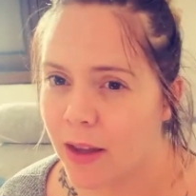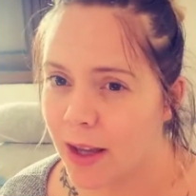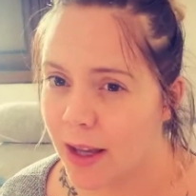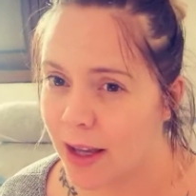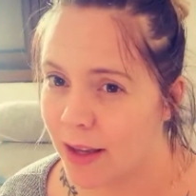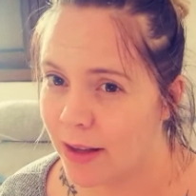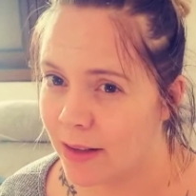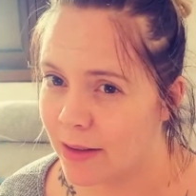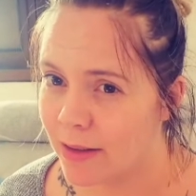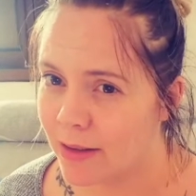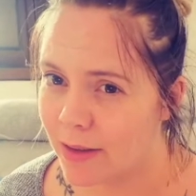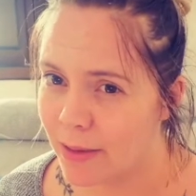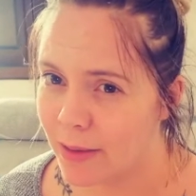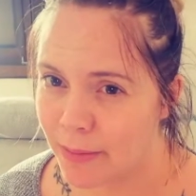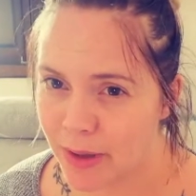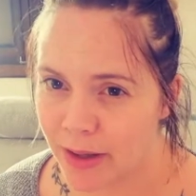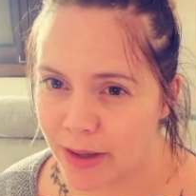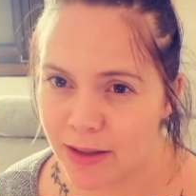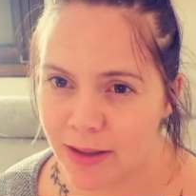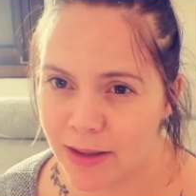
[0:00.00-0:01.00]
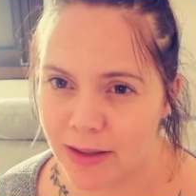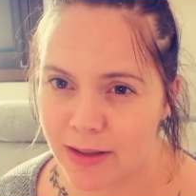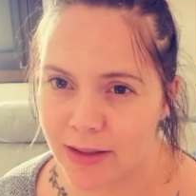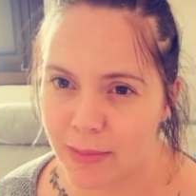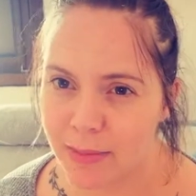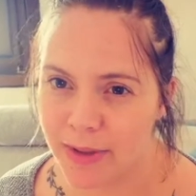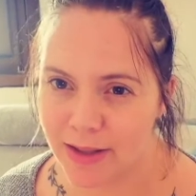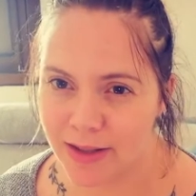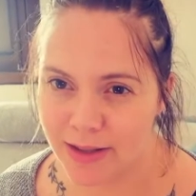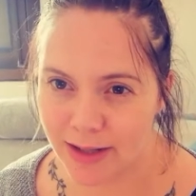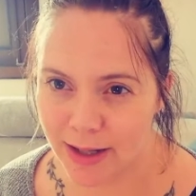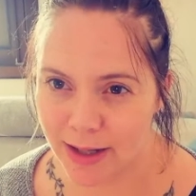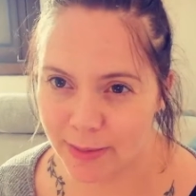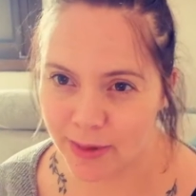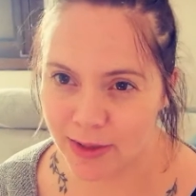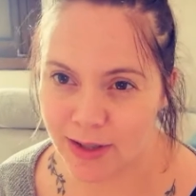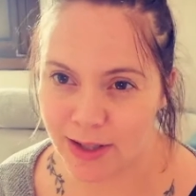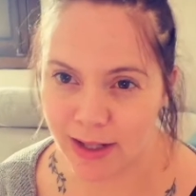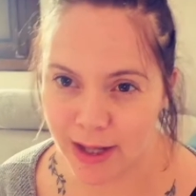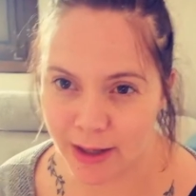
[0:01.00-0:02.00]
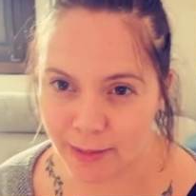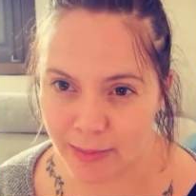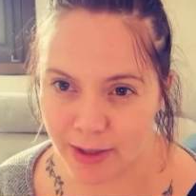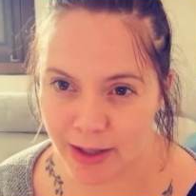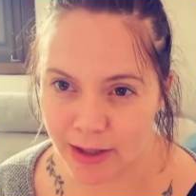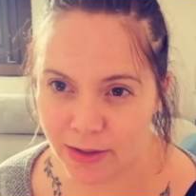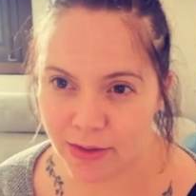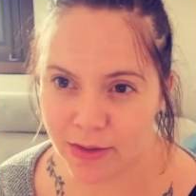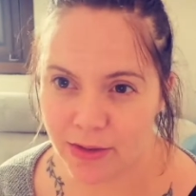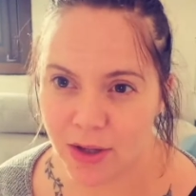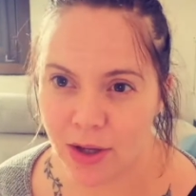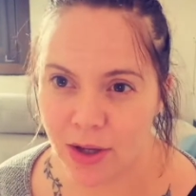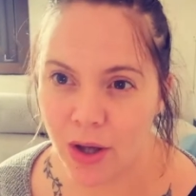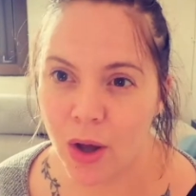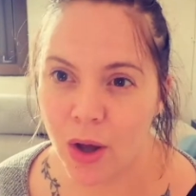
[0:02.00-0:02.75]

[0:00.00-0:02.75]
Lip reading: and the milk is a bit stubborn to come out,